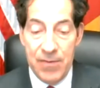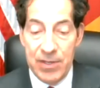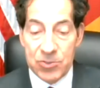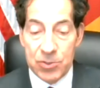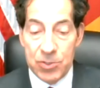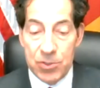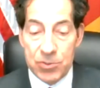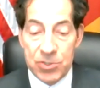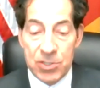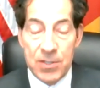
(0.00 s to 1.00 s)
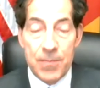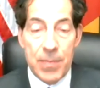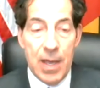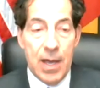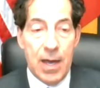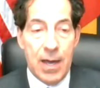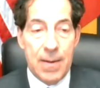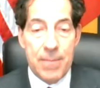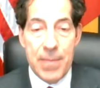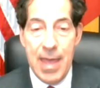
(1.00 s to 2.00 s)
introduced,
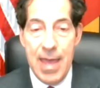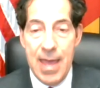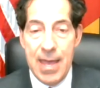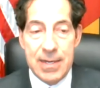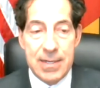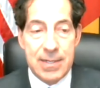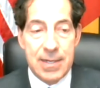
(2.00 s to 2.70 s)
and